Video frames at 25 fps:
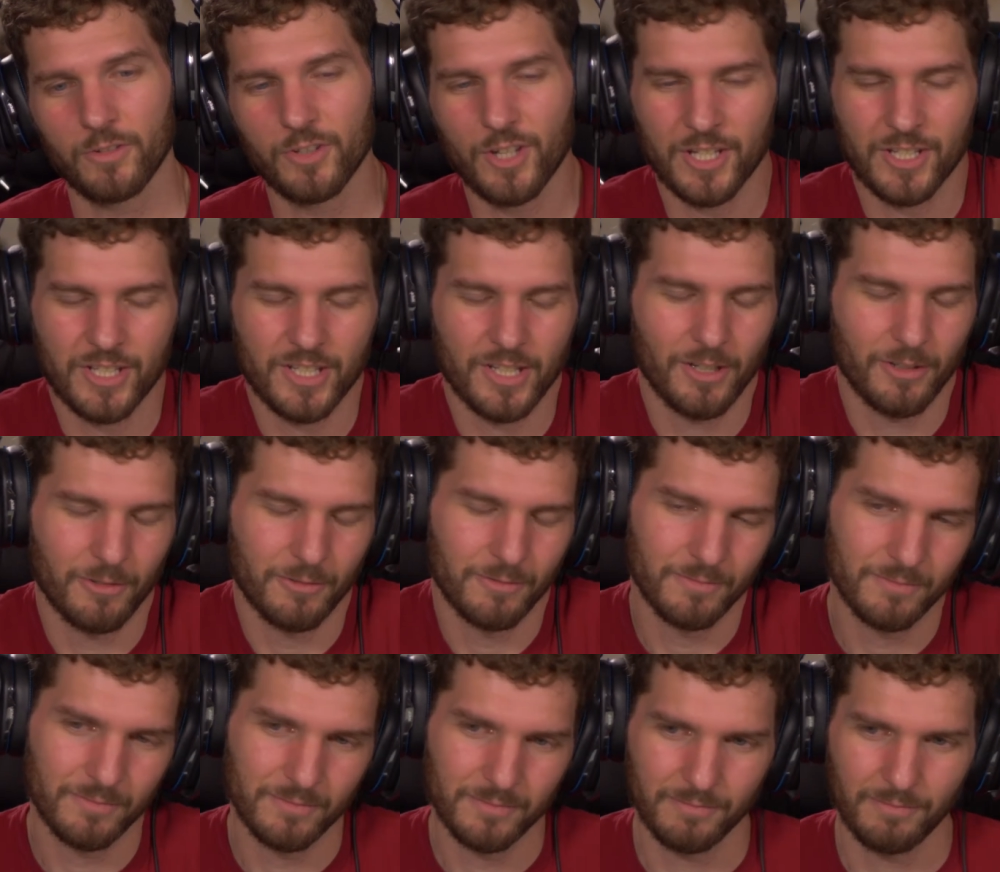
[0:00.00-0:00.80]
And
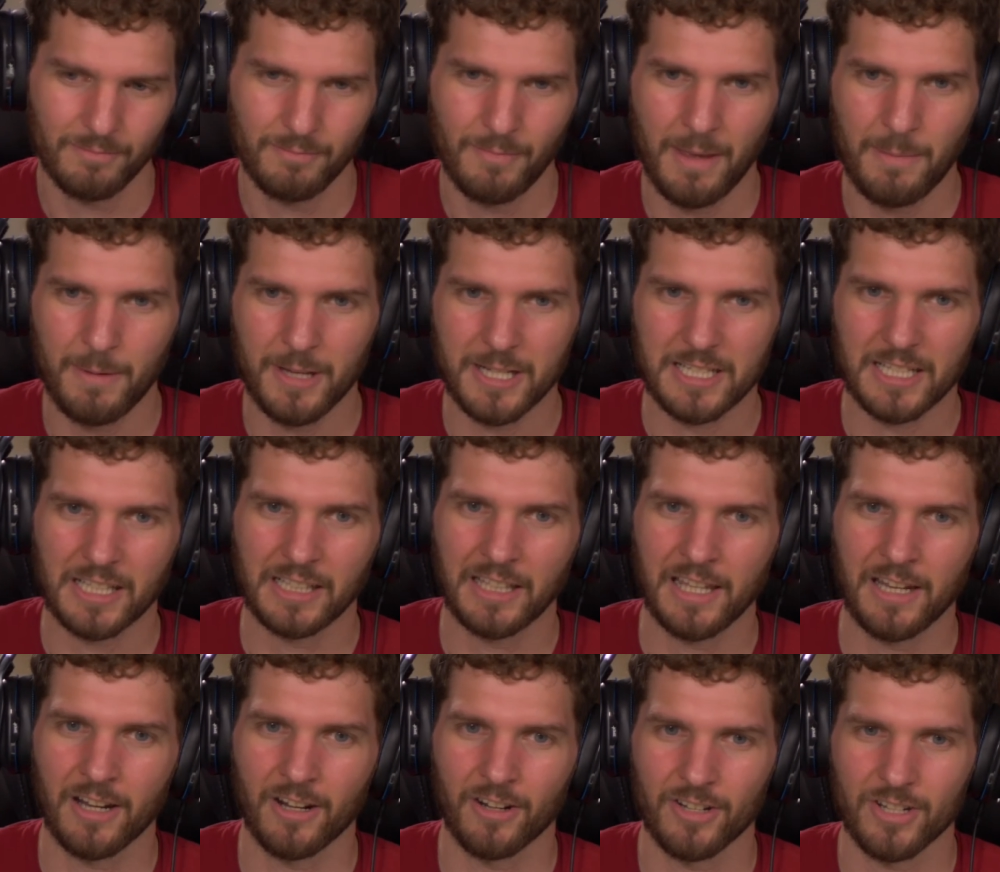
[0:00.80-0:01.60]
so maybe it's
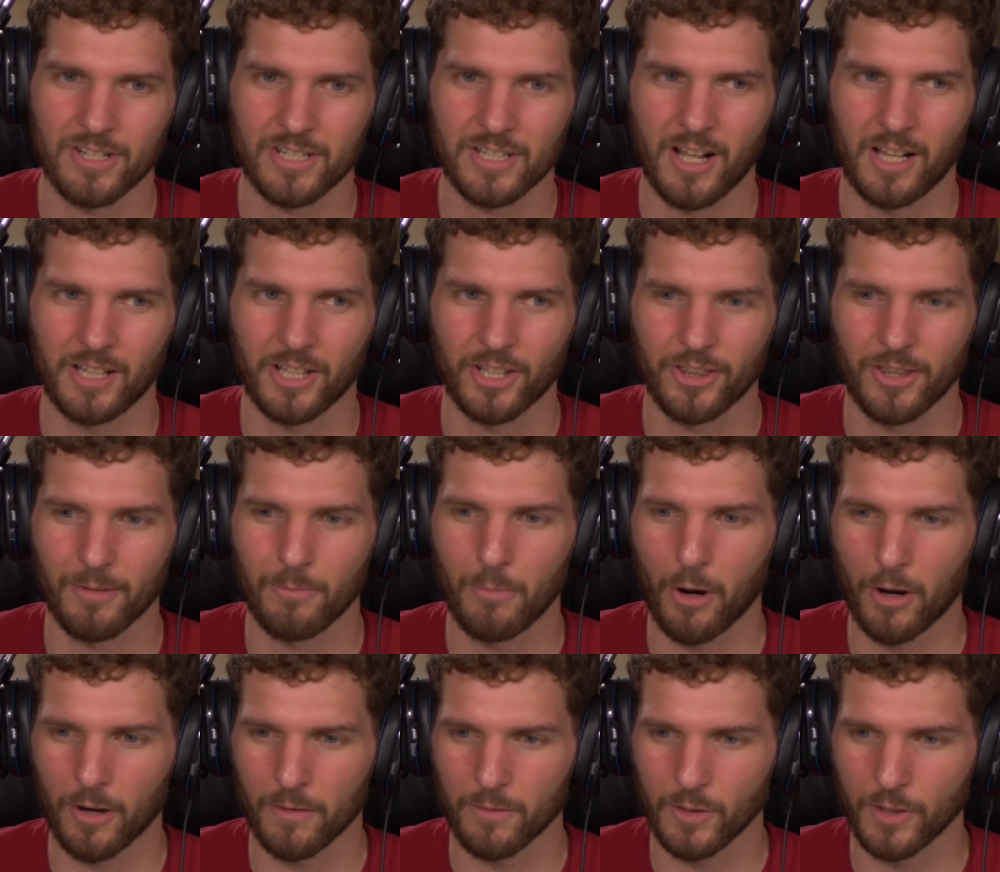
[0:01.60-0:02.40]
cleaner to just call it The
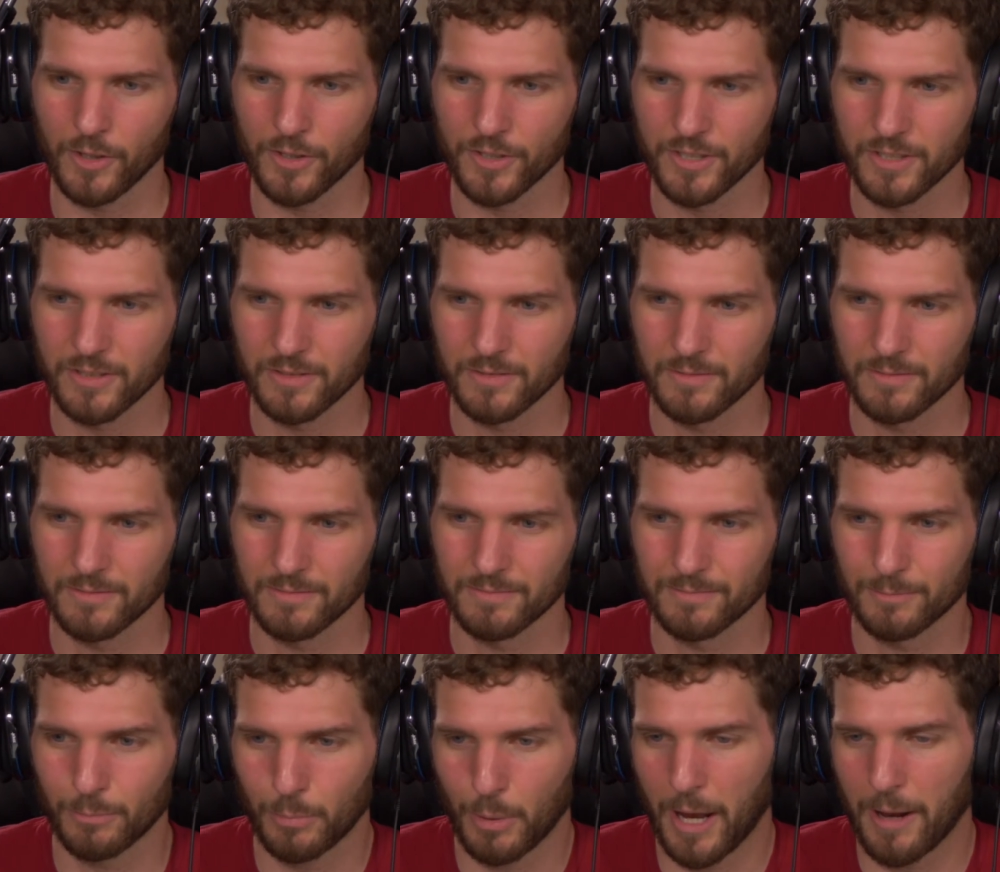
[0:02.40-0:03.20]
Marvels,
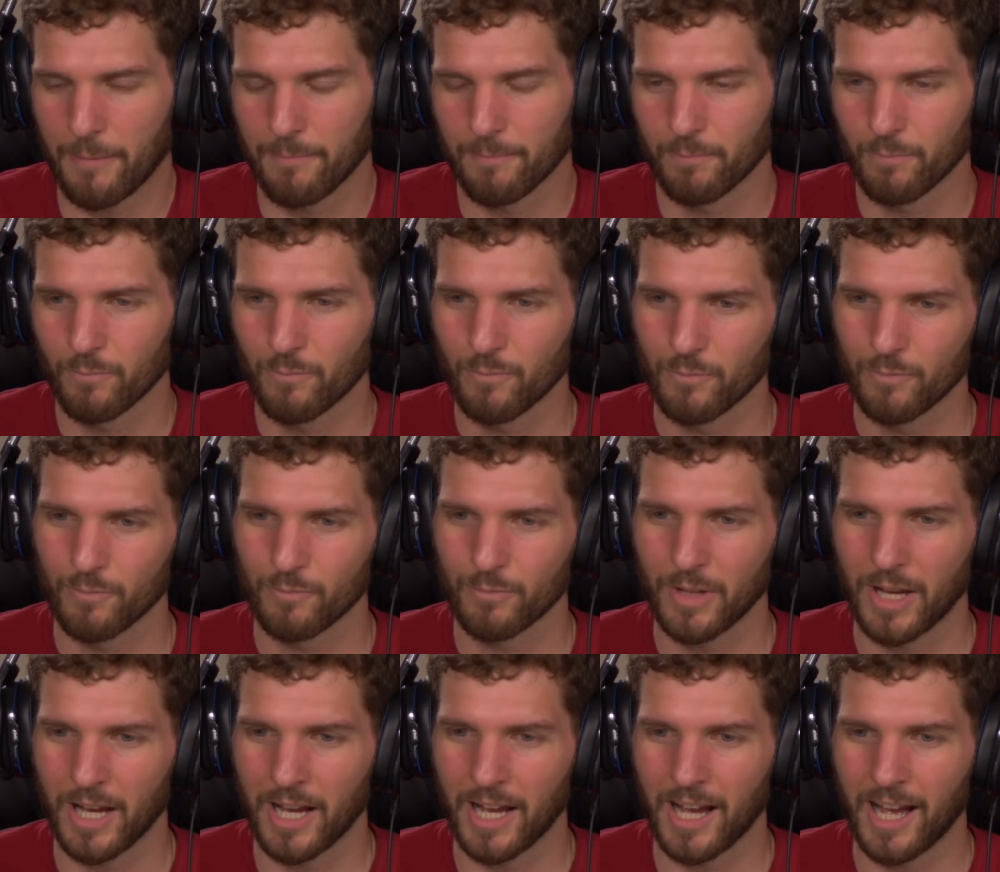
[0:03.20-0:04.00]
but
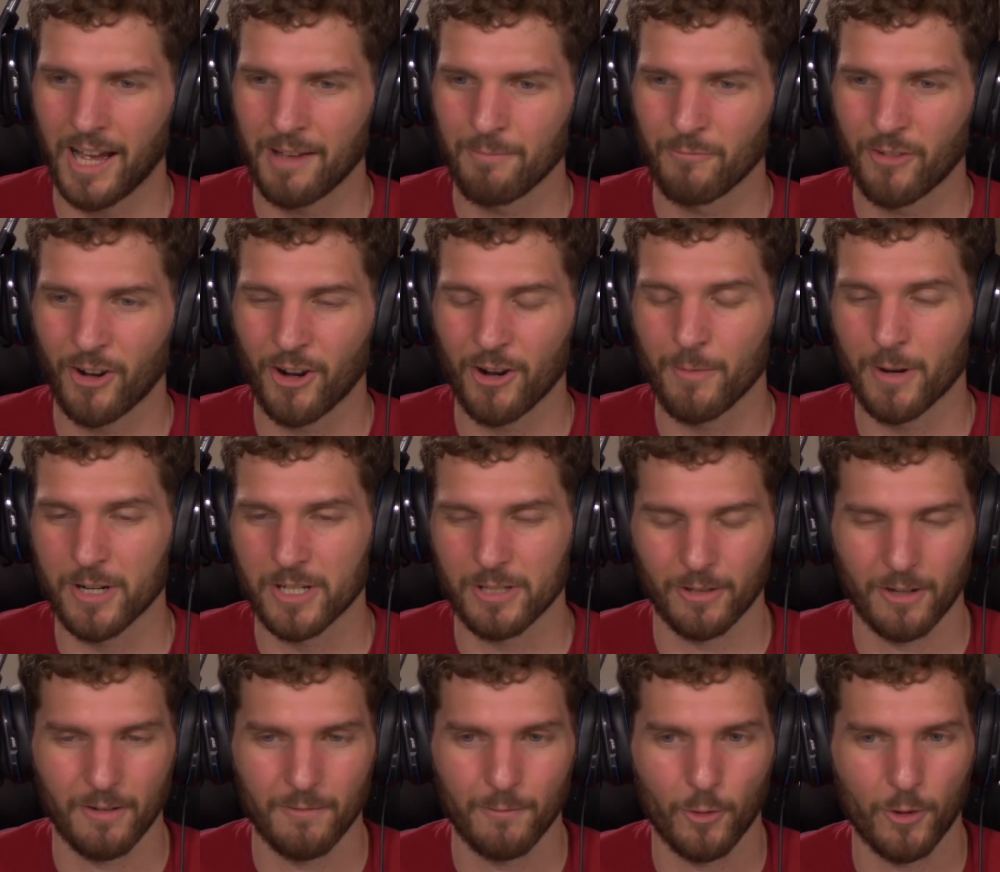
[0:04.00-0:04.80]
I'm very much
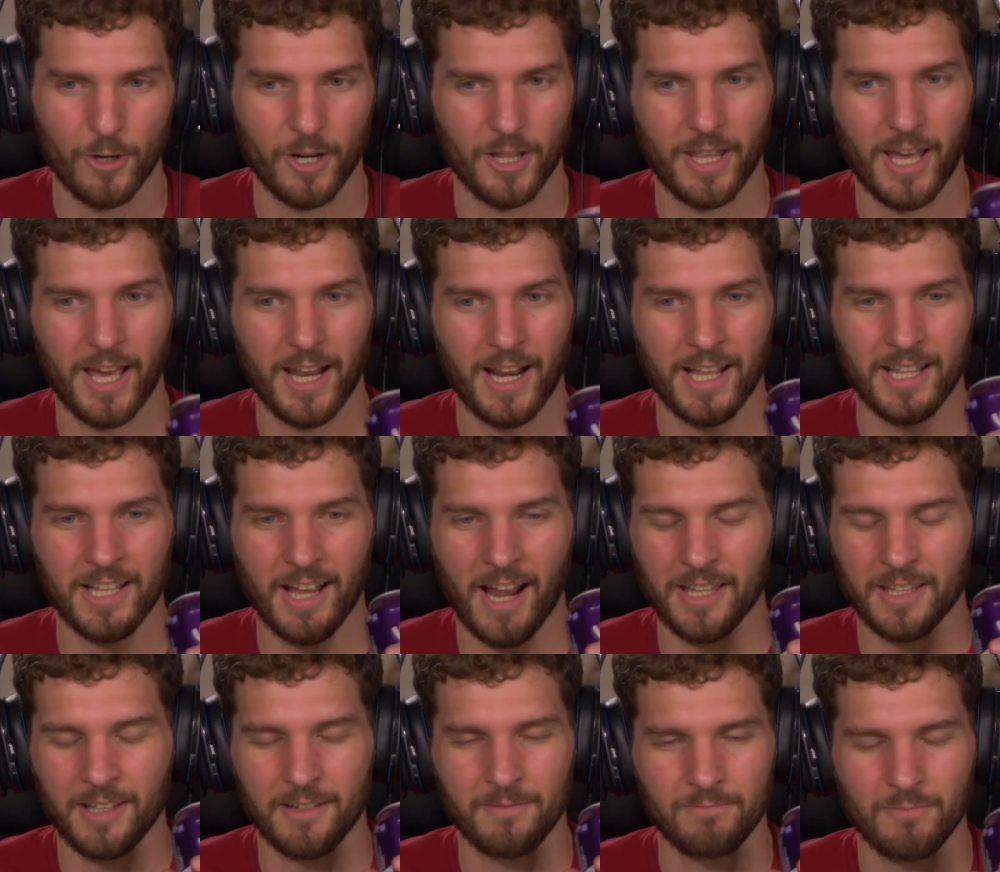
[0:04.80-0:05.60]
looking forward to
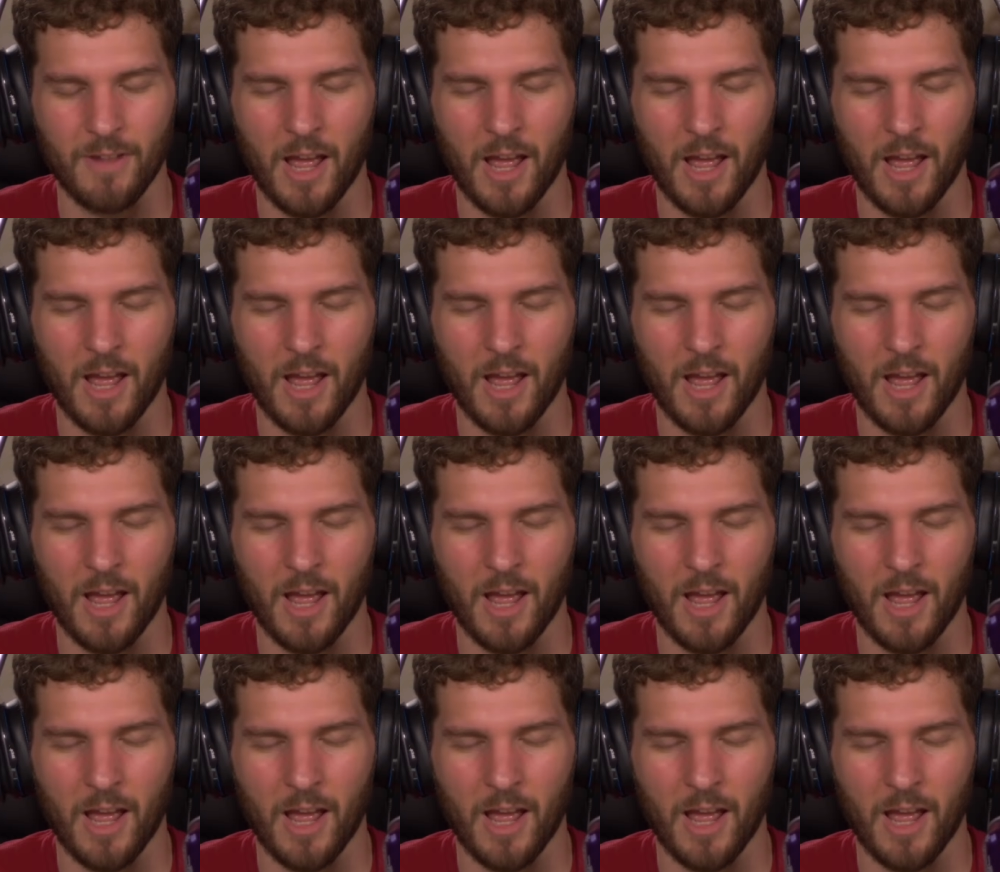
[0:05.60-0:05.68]
that.